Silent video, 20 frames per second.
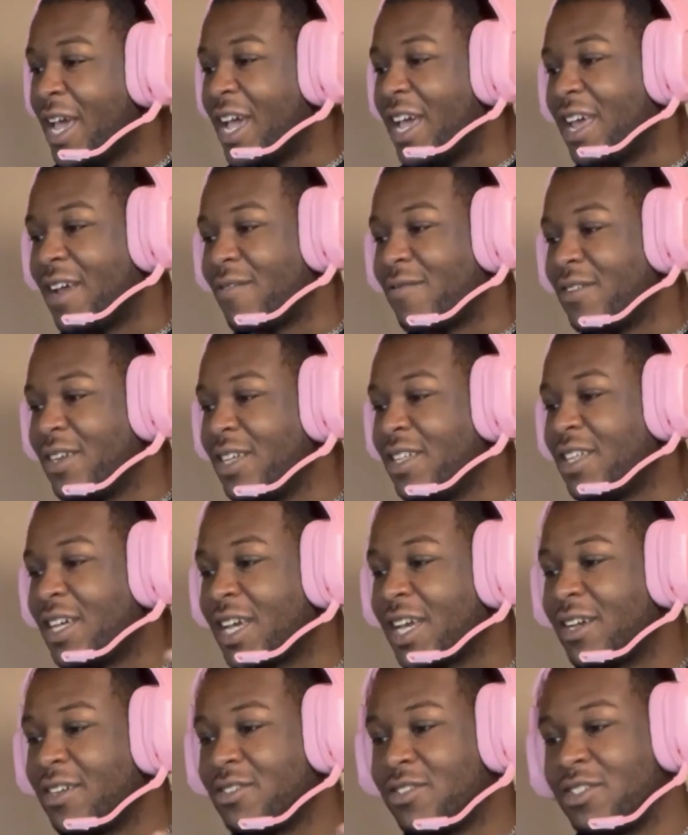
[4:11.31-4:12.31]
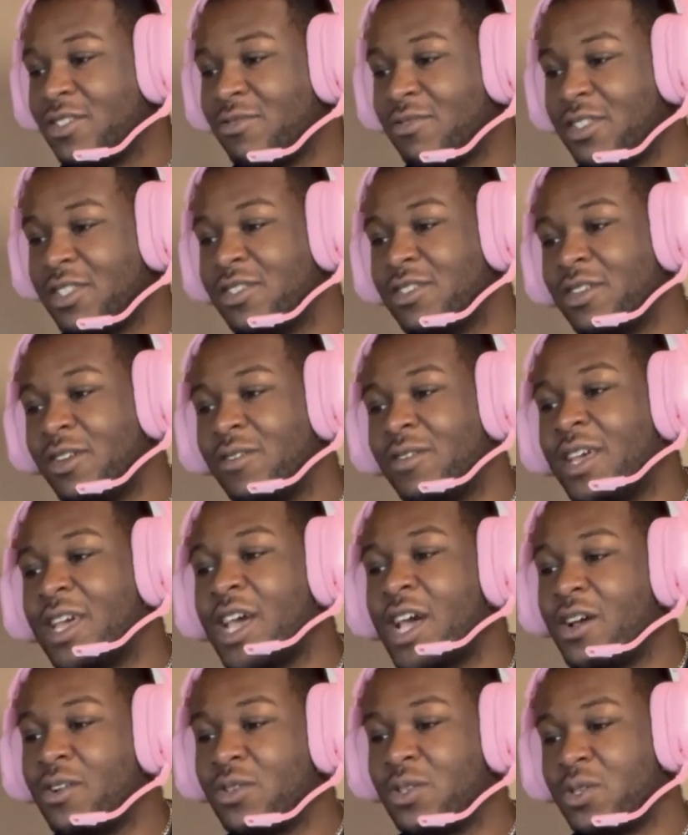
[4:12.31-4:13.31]
And I really like how she really showed, like,
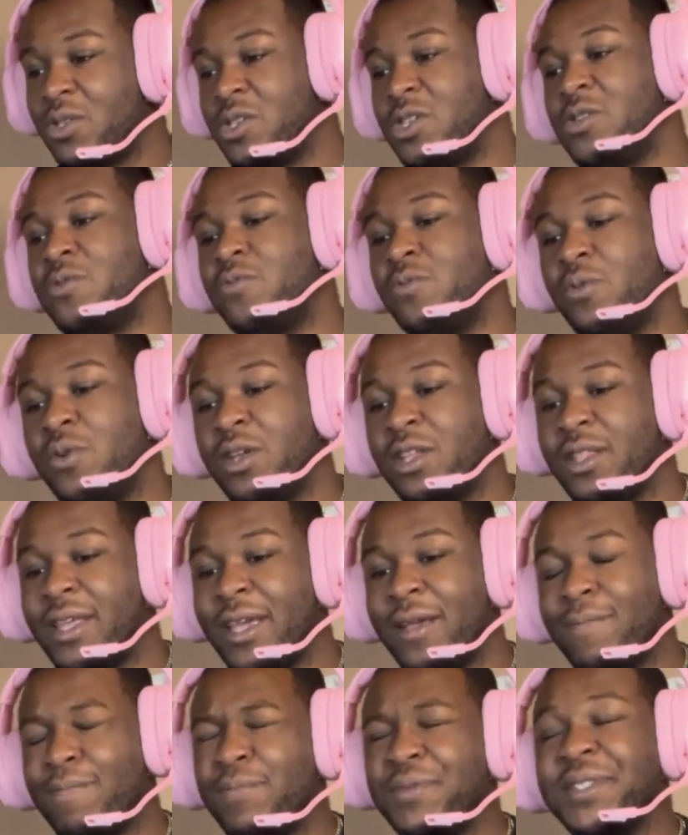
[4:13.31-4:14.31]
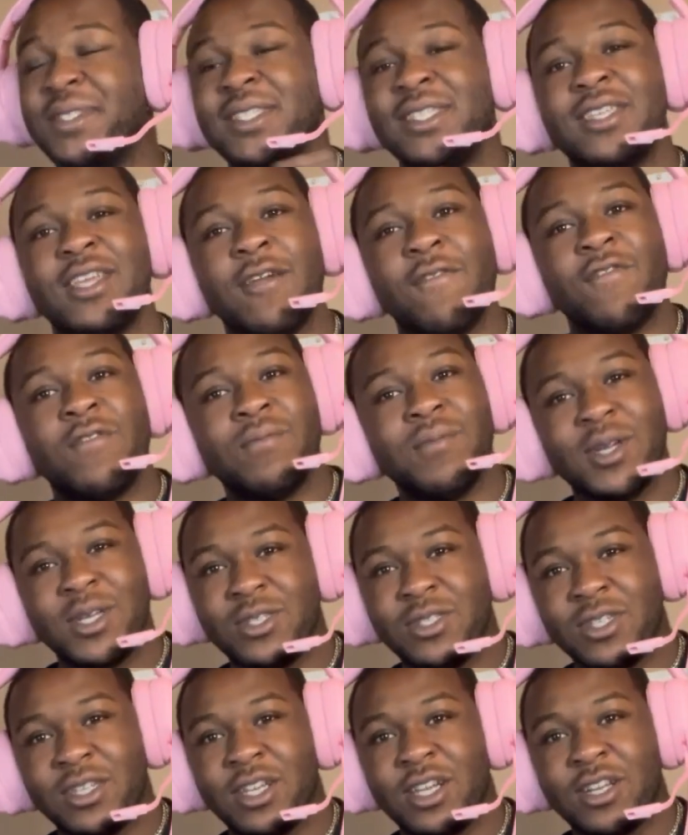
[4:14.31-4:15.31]
how she would, like, present the
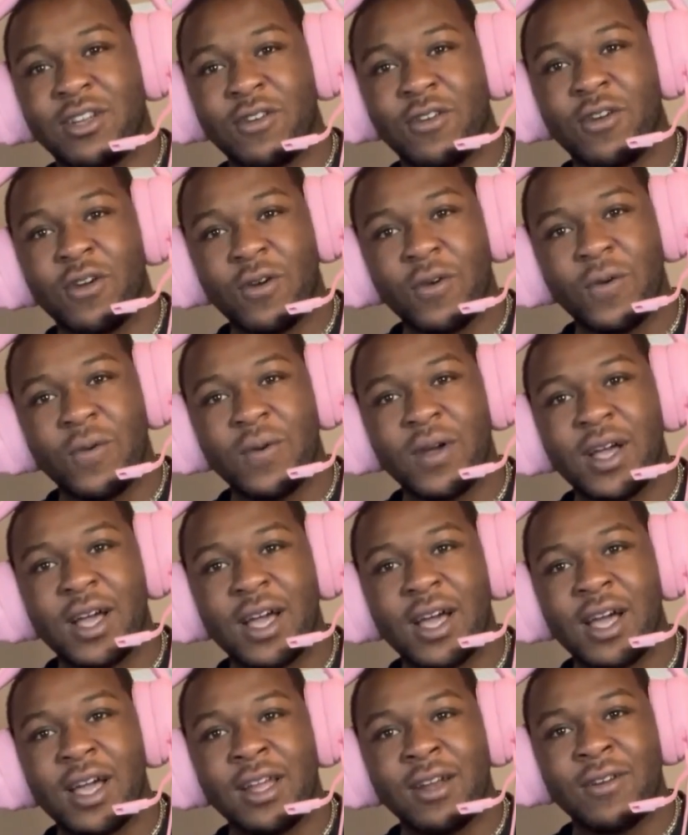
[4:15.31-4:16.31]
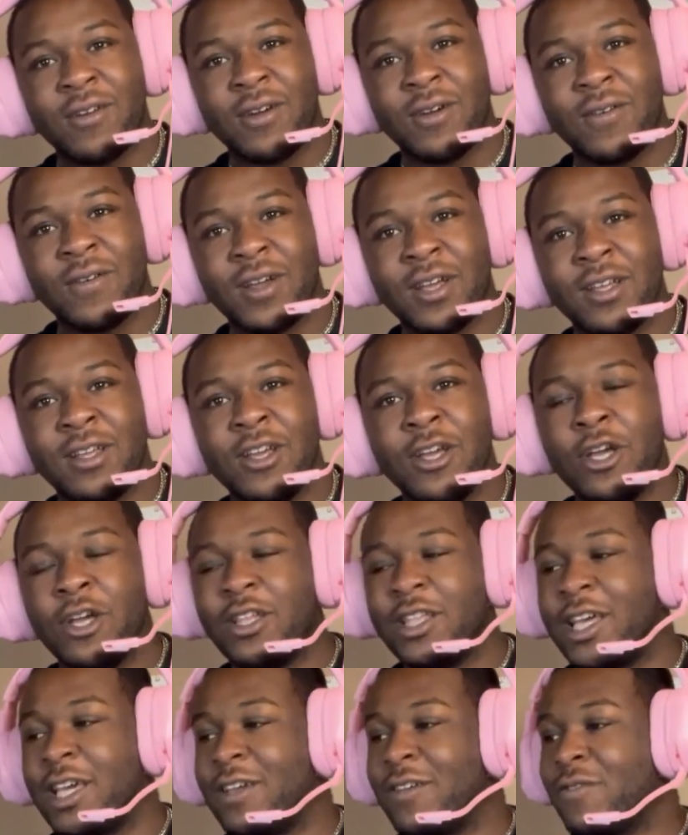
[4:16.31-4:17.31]
information in her own life.
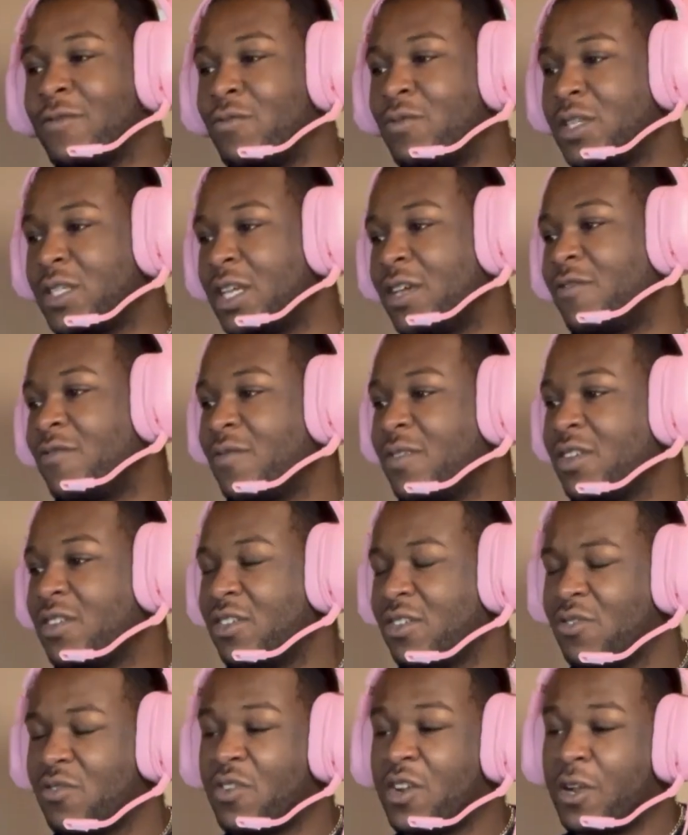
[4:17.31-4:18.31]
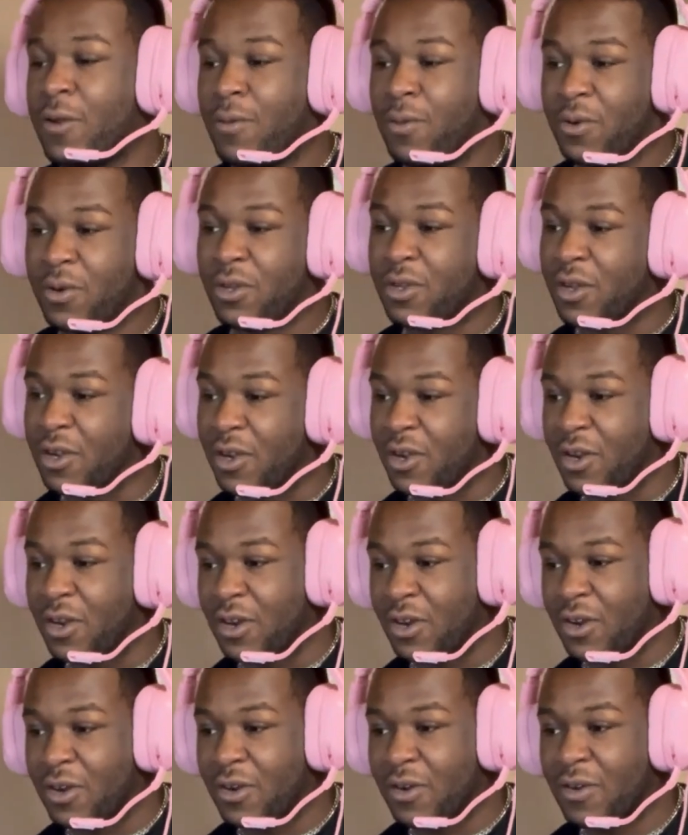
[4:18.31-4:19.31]
Like, which information is very important to
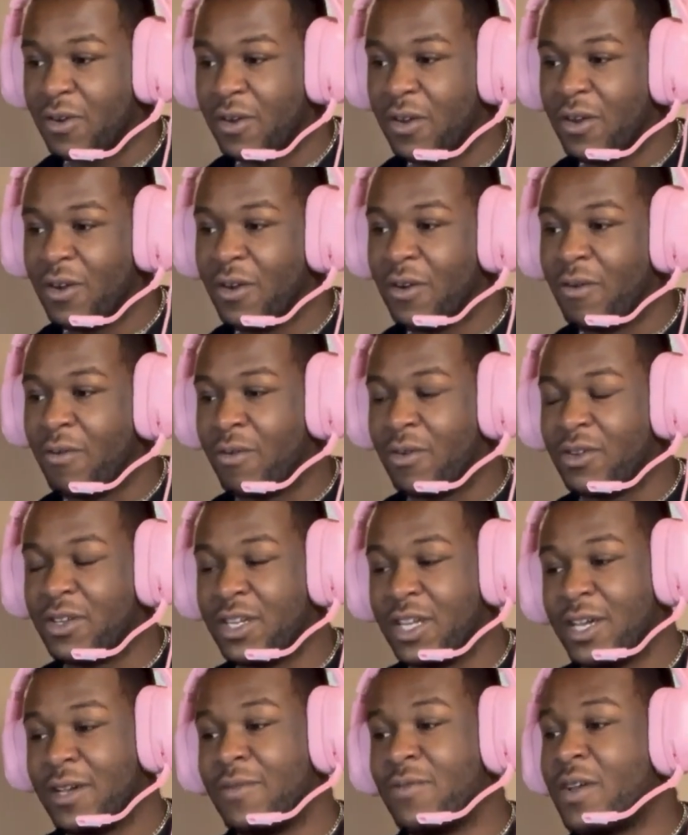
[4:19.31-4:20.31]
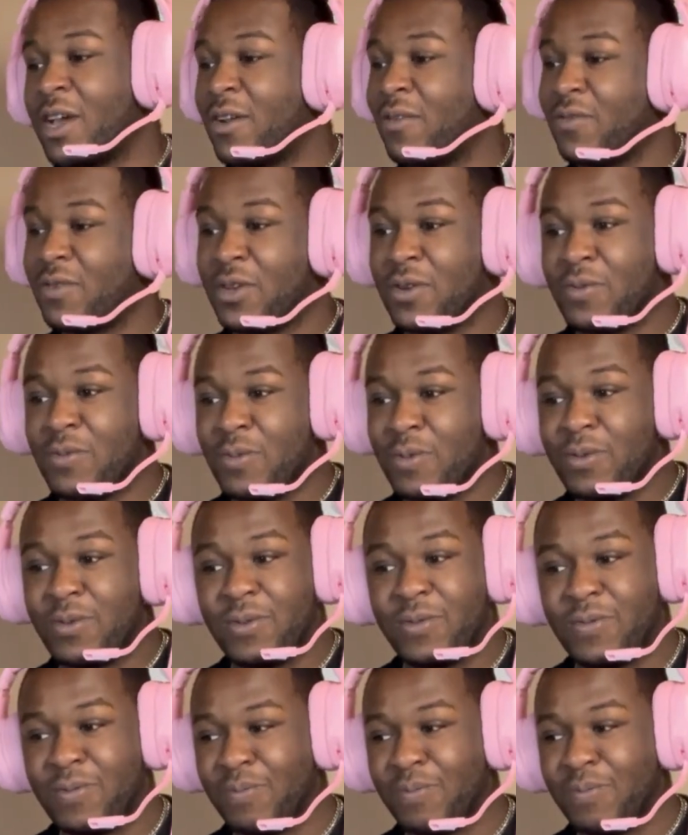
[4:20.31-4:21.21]
her or them. I don't know. I'm